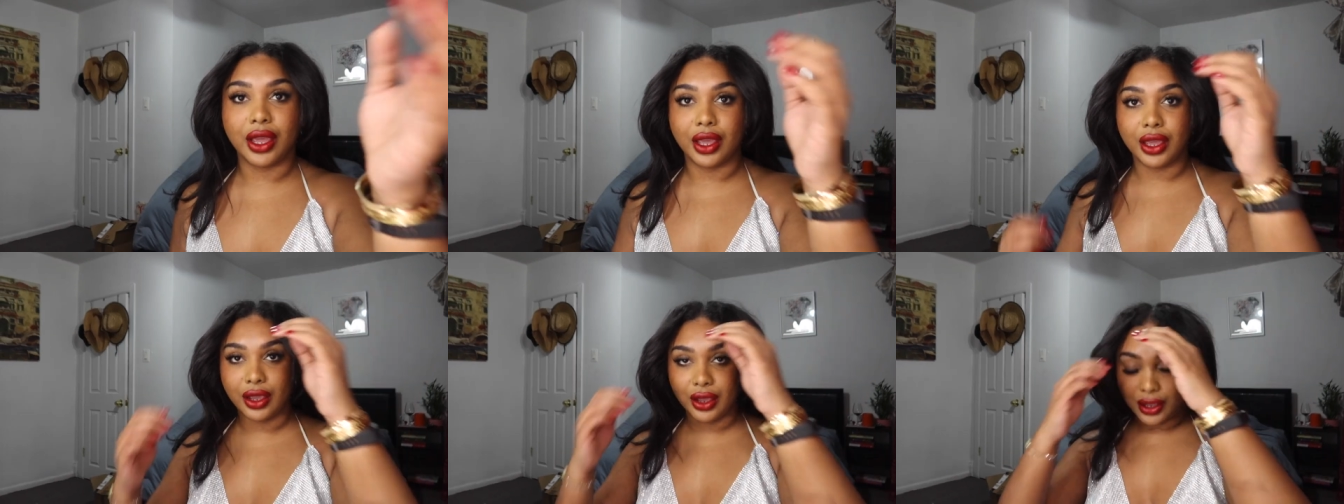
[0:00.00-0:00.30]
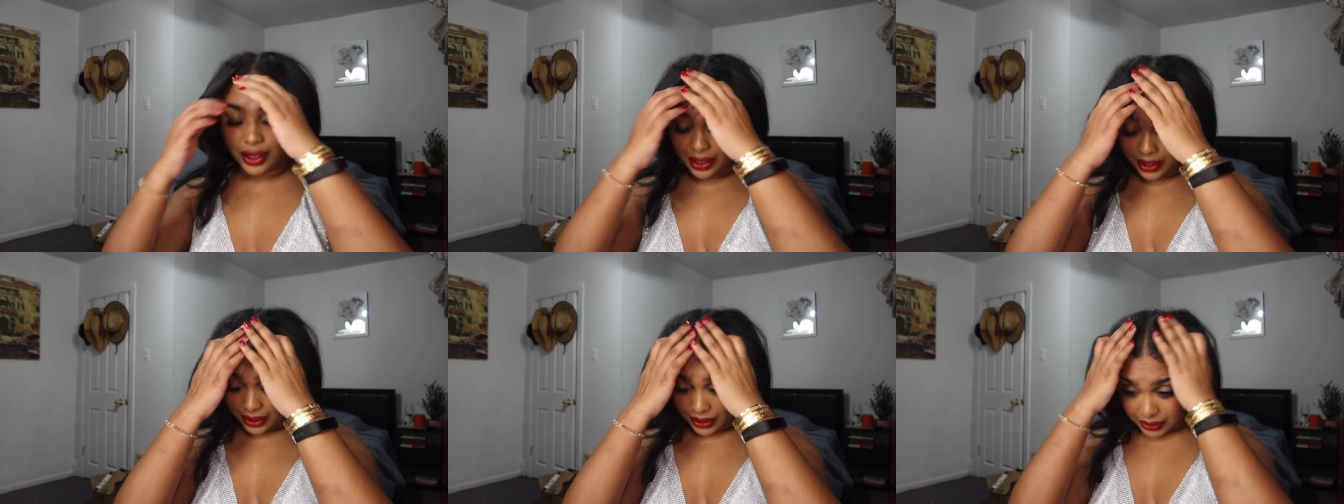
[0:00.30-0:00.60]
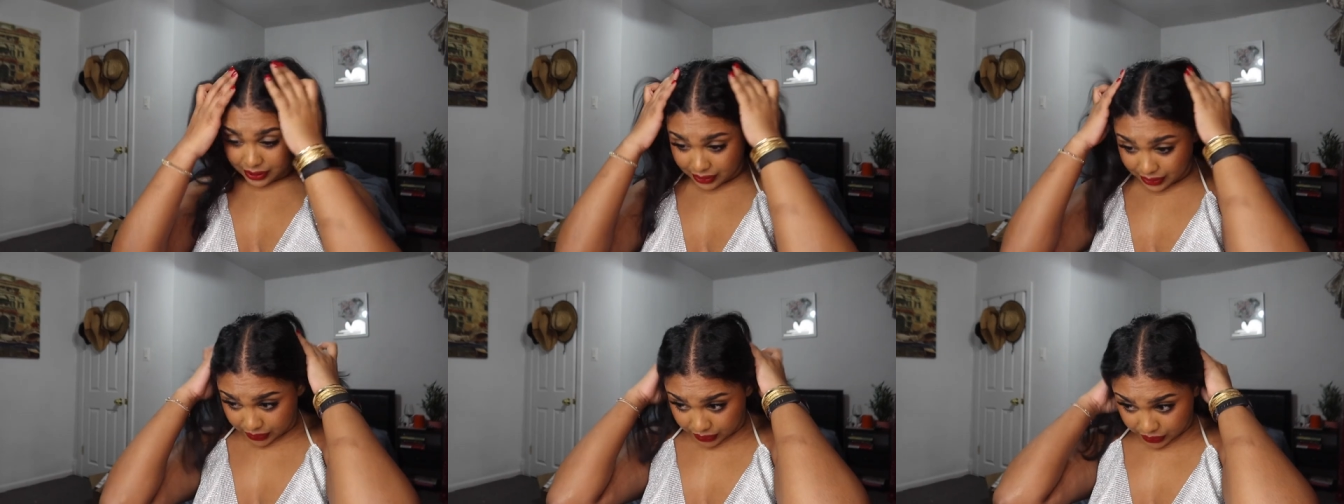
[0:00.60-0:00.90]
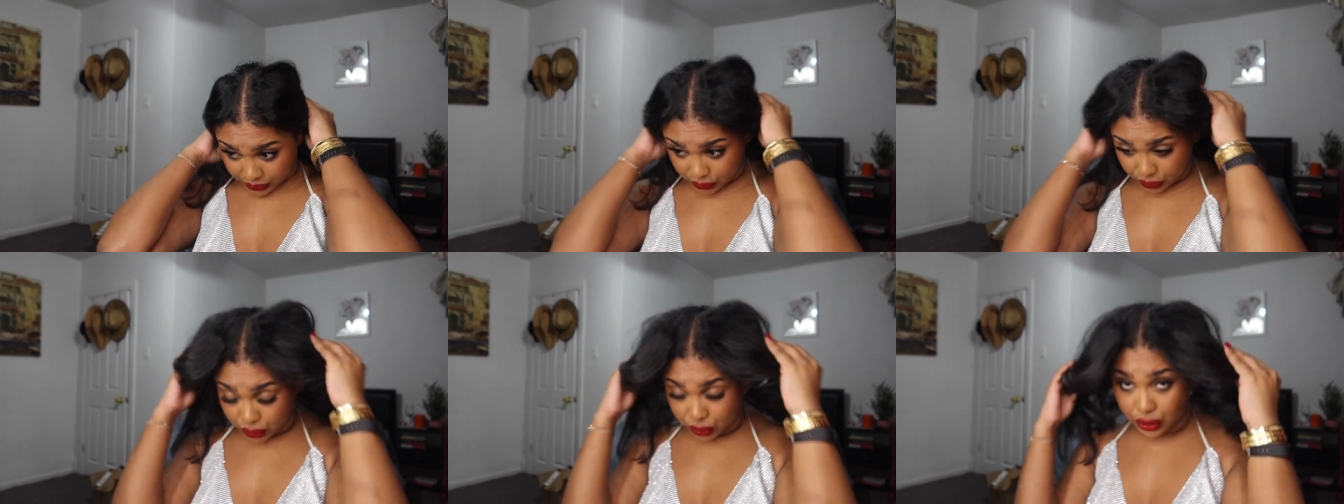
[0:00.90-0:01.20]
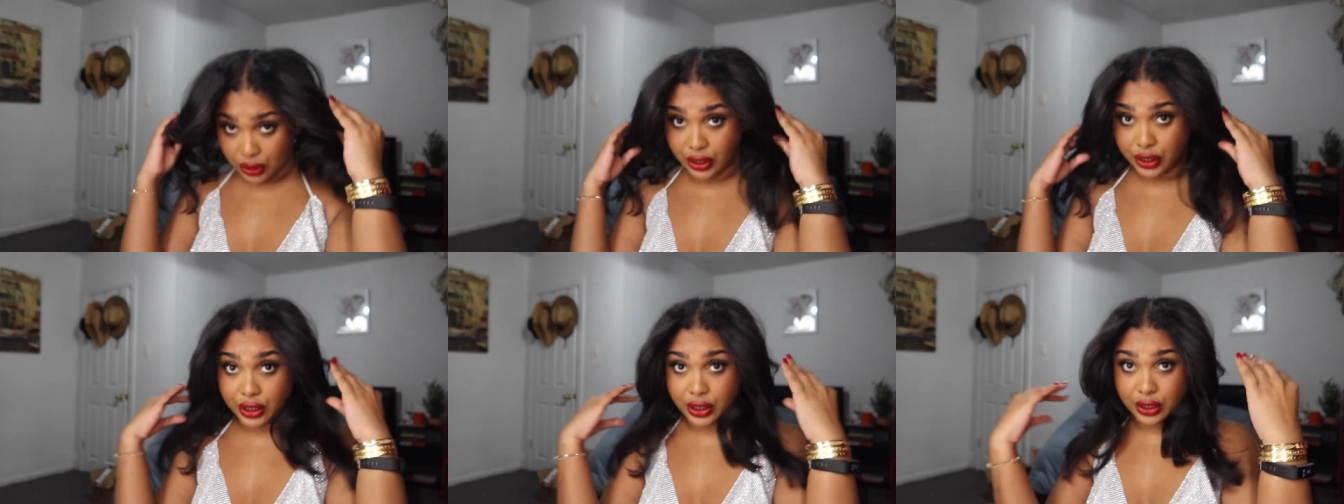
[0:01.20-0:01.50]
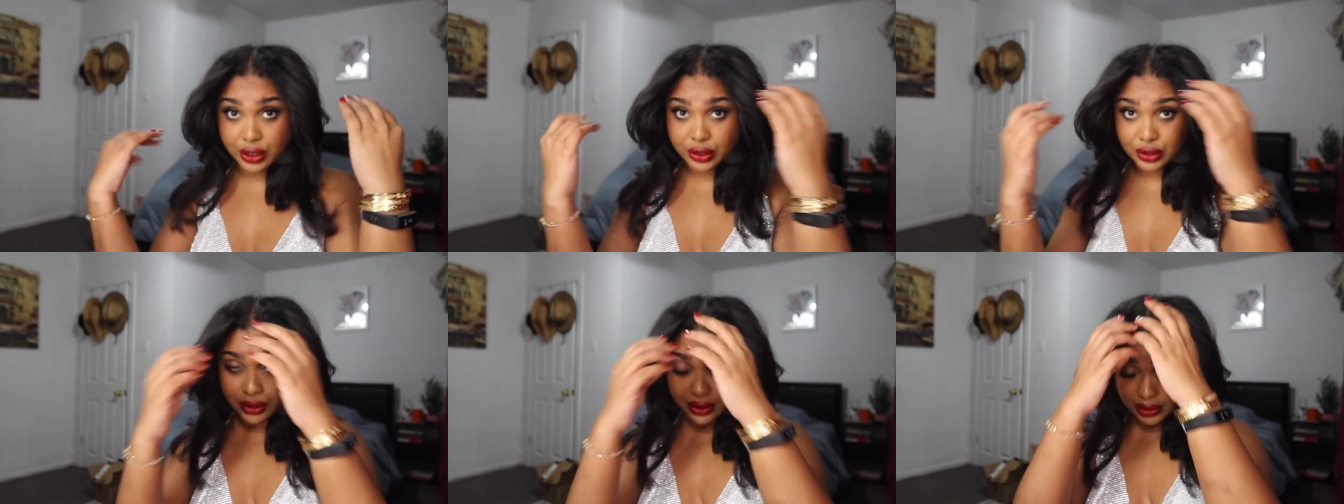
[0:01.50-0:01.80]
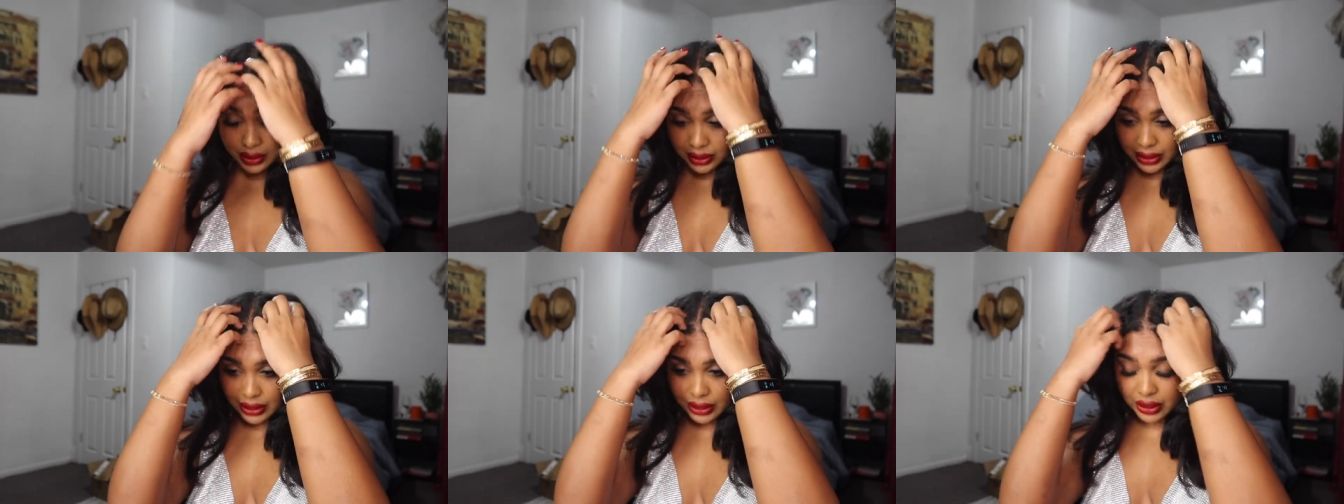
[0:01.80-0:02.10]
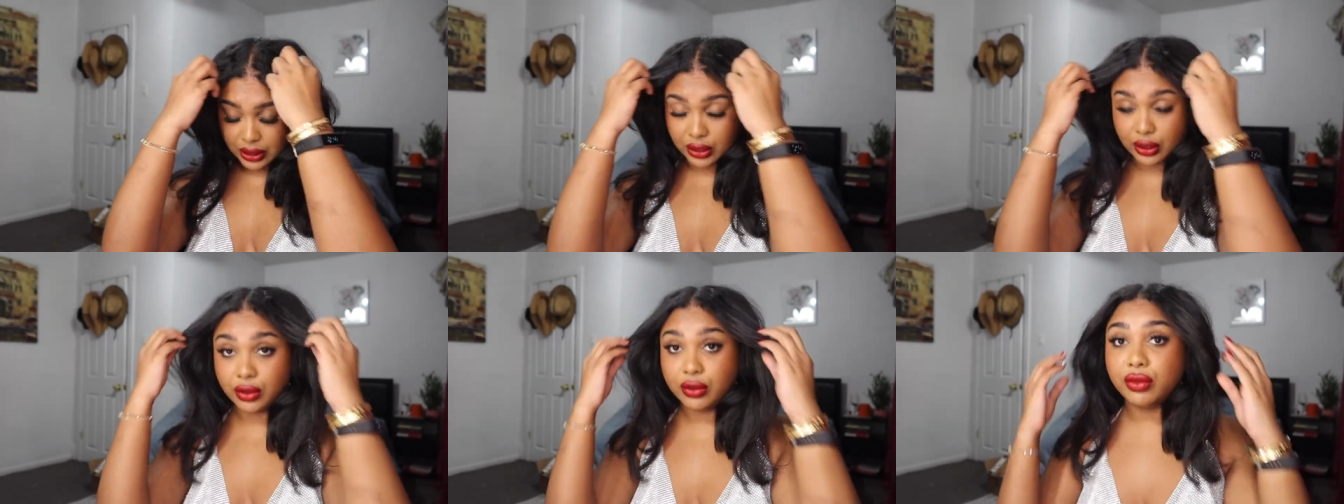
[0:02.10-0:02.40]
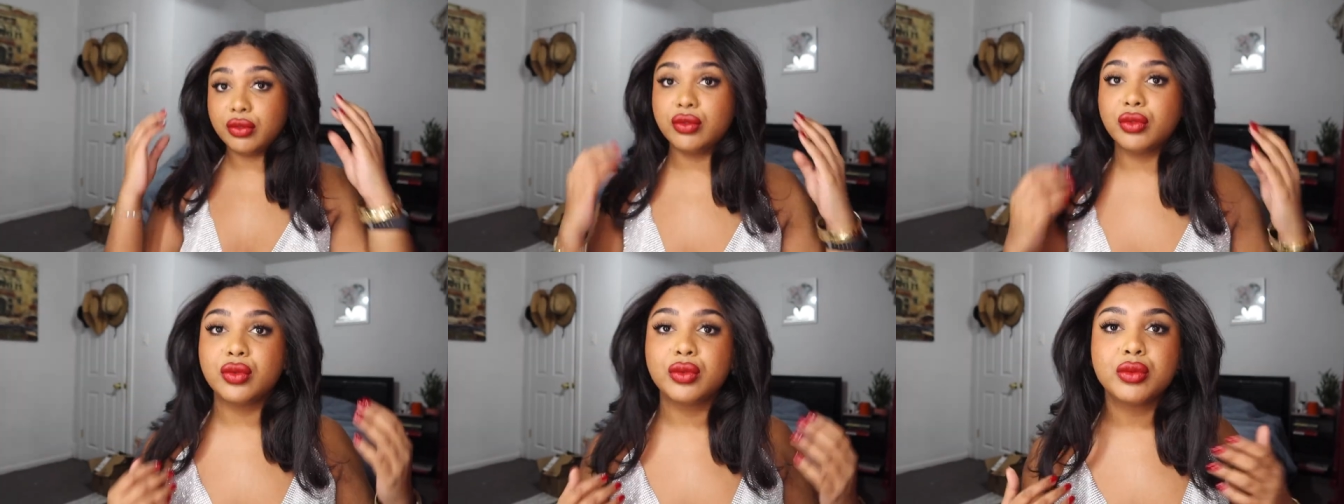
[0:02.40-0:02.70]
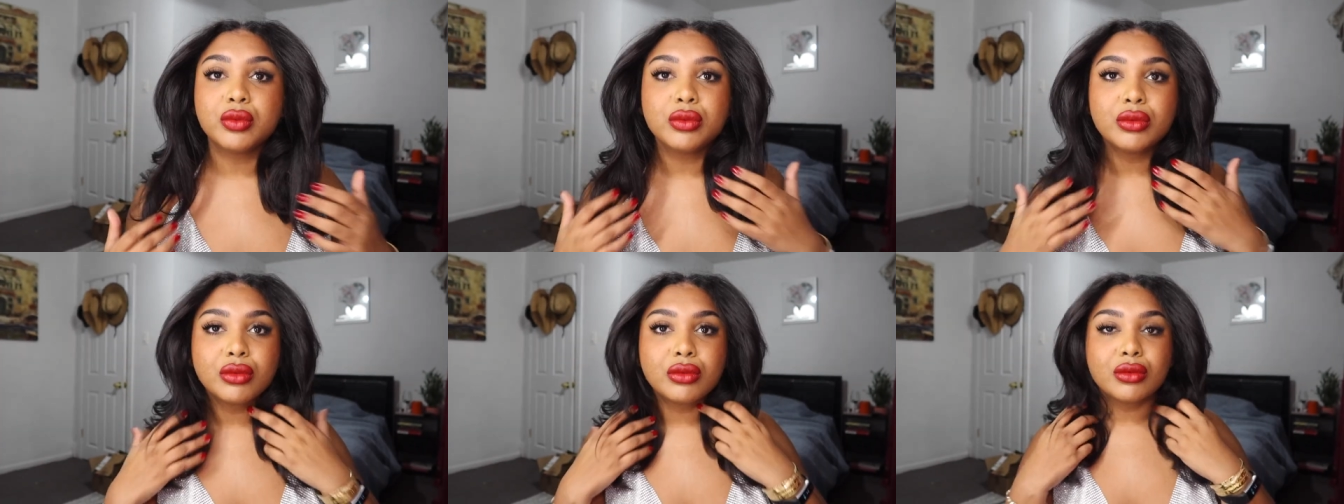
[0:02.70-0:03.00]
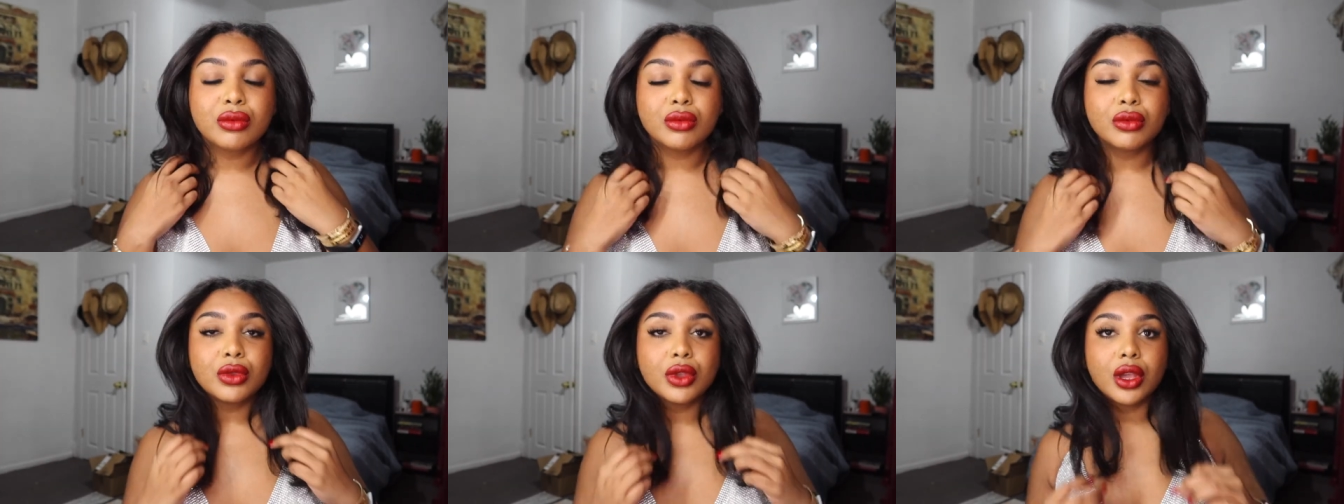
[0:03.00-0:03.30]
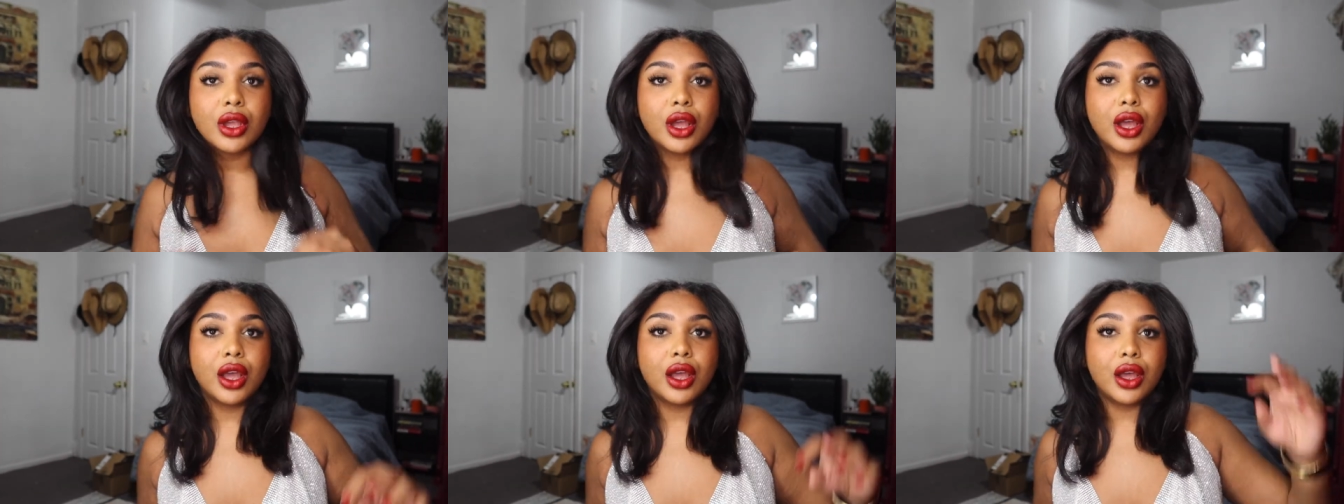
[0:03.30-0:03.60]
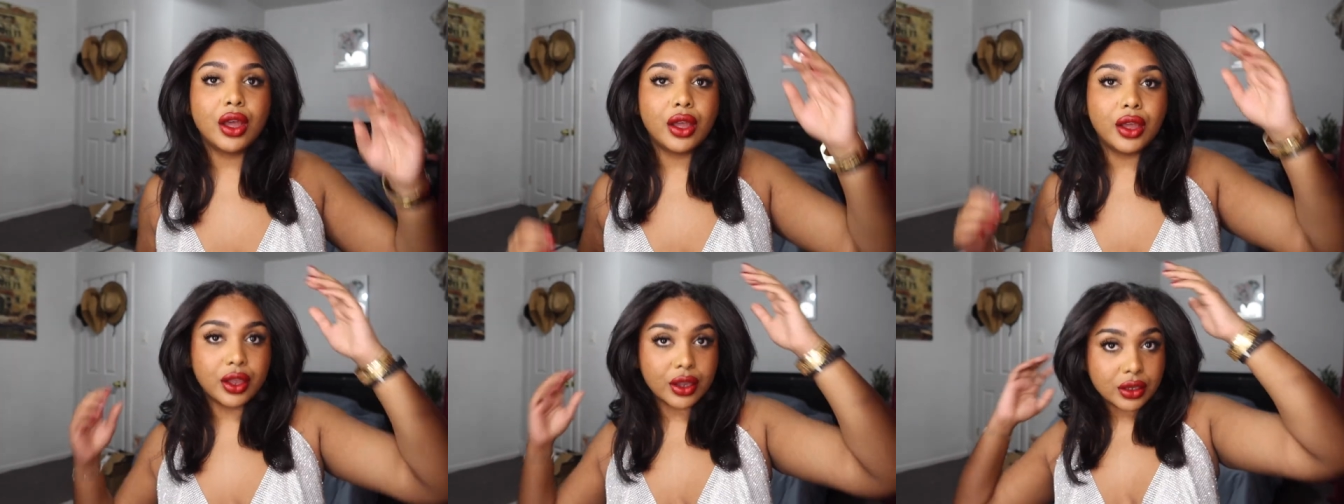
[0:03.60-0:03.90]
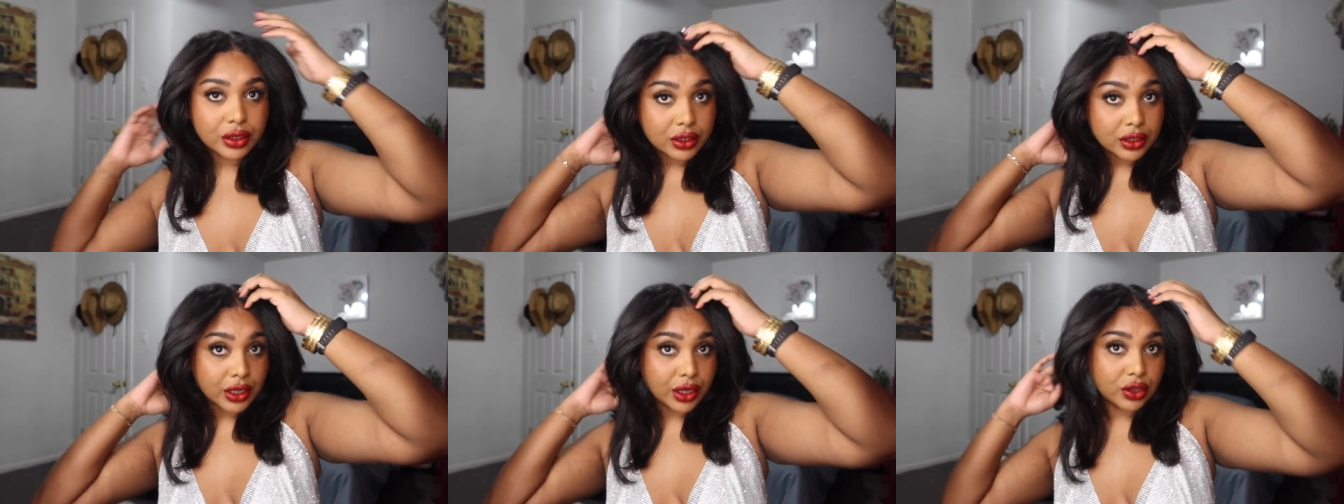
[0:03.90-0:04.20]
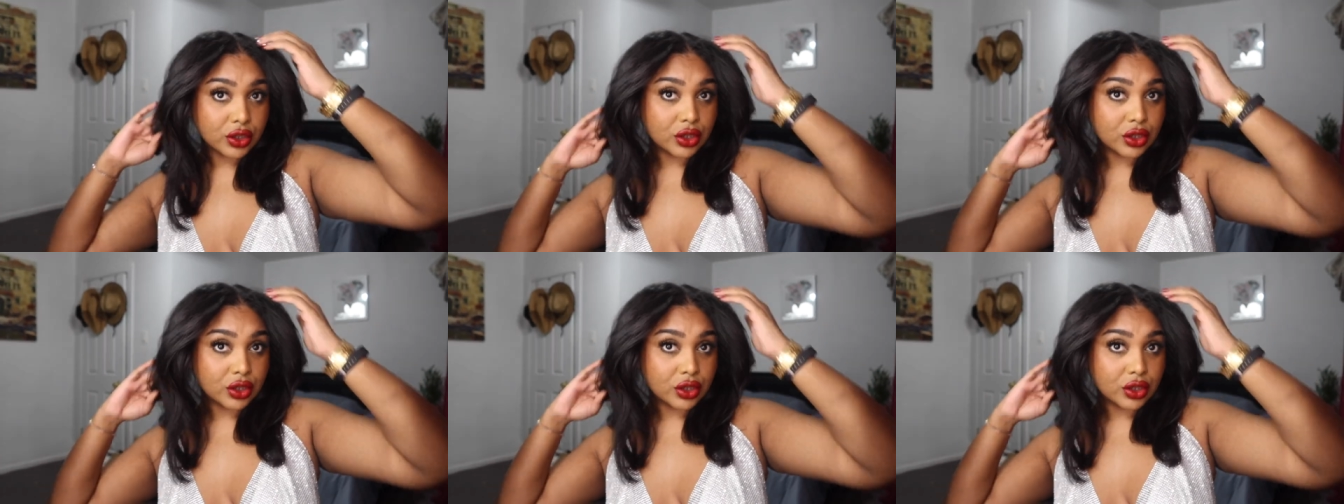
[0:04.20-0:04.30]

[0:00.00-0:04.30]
hey guys, it's New Year's Eve and I